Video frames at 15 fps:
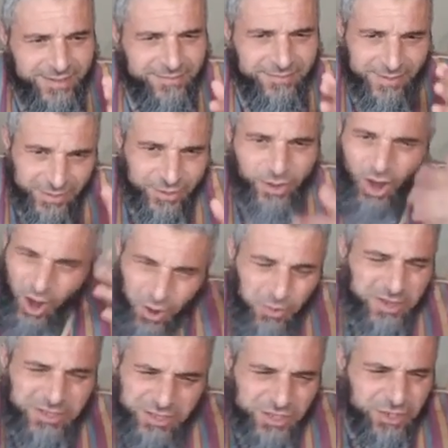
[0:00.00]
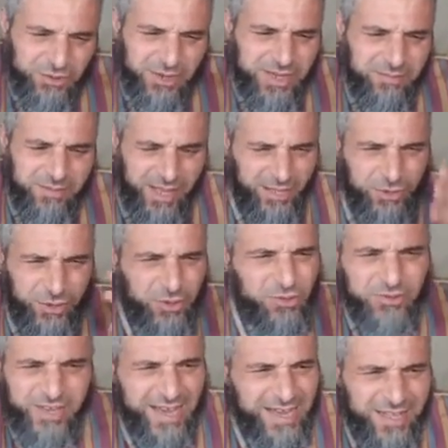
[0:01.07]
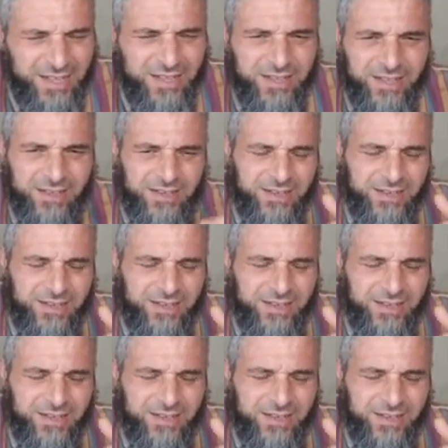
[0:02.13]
But do you always scream? Do you yell?